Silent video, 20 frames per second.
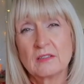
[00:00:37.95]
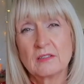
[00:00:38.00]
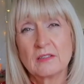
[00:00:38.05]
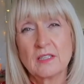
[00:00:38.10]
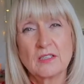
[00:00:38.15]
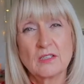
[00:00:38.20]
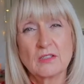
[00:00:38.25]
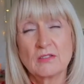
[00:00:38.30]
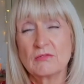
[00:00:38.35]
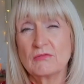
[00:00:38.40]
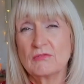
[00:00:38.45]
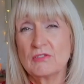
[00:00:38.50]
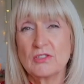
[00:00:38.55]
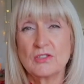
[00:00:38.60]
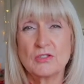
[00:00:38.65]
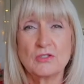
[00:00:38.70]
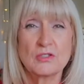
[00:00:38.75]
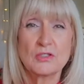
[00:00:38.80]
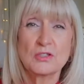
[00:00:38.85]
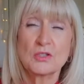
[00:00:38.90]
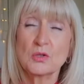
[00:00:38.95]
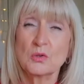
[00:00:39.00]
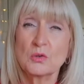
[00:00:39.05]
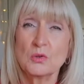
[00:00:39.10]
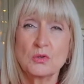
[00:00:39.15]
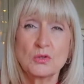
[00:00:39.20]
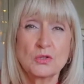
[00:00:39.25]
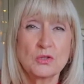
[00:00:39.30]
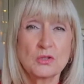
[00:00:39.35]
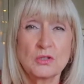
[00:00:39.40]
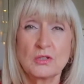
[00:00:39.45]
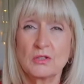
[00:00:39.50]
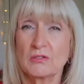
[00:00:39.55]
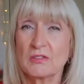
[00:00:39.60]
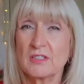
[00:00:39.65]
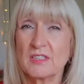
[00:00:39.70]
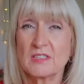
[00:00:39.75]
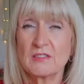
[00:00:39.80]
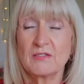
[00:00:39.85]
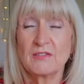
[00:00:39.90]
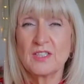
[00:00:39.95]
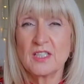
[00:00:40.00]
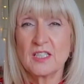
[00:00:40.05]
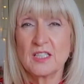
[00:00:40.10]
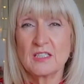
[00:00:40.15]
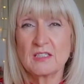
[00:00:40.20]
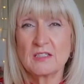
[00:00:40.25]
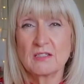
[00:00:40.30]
they don't reduce at all during the rest of the year,